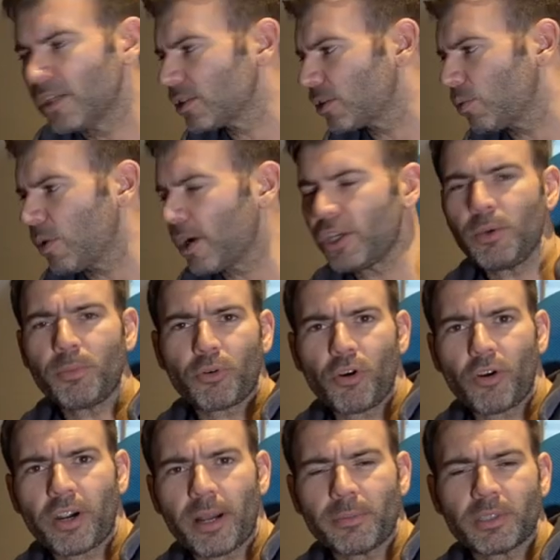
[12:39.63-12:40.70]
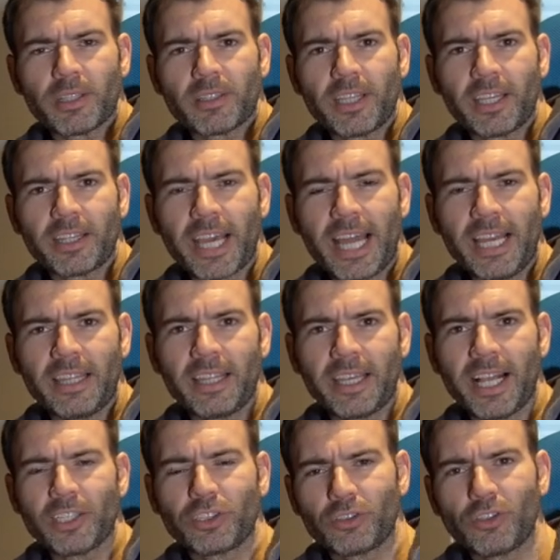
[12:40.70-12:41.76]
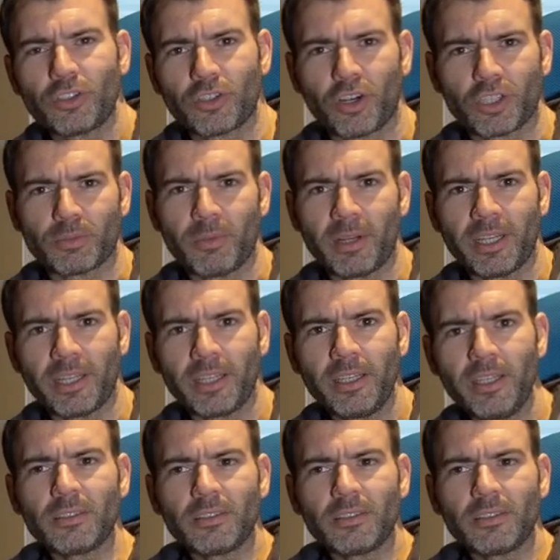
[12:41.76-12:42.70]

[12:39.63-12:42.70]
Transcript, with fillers: So why are you programmed to think that anything else shouldn't cost money?